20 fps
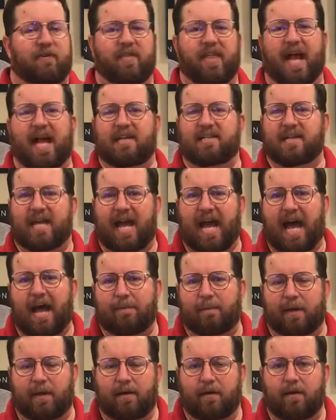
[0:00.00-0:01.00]
that to
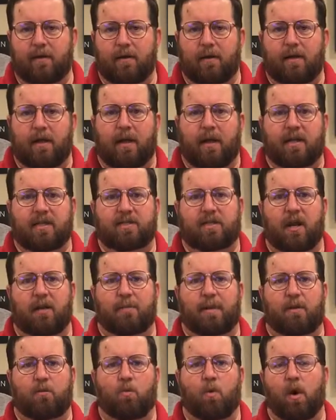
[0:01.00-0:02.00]
happen is going
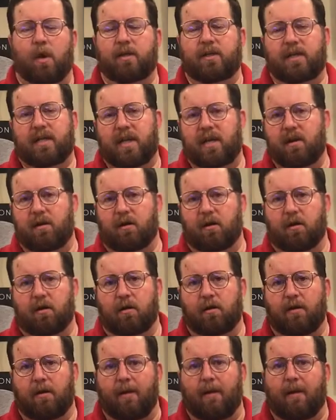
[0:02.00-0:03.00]
to be 1
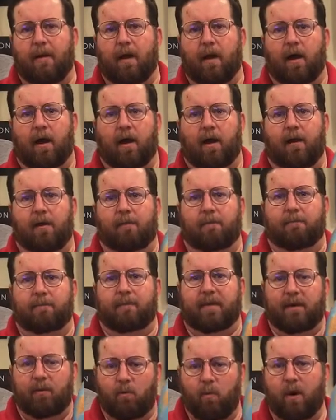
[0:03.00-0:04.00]
year,
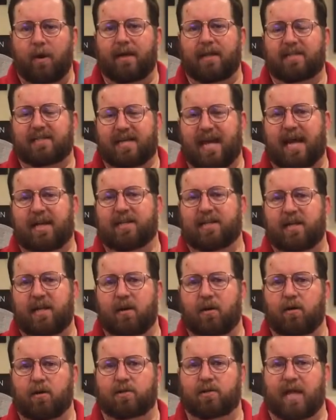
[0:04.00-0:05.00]
1 exact
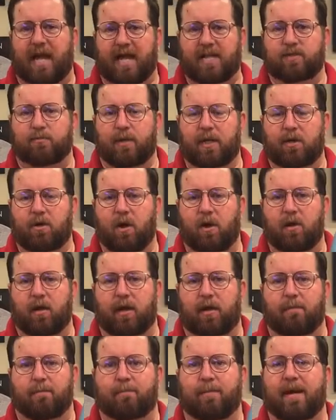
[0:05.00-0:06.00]
years as we call
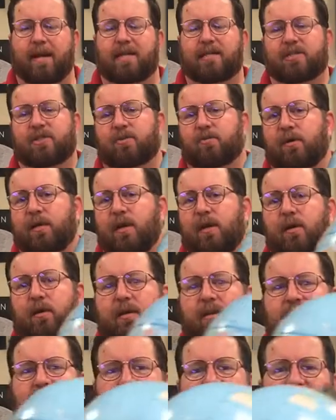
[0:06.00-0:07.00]
it, but it's
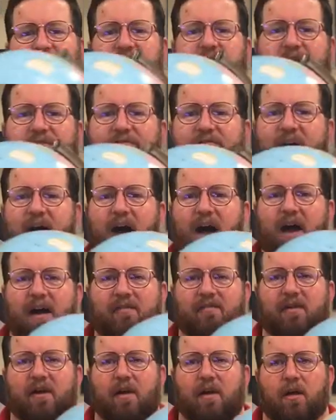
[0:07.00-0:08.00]

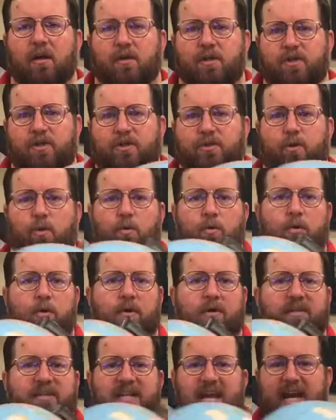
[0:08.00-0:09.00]
365
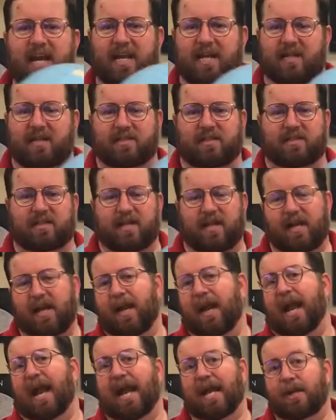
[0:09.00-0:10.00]
solar days
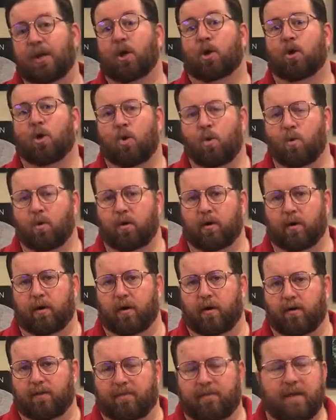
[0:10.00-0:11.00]
and a quarter.
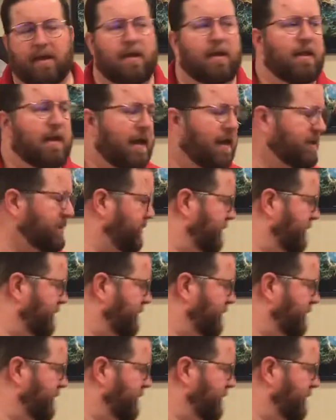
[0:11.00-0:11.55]
And so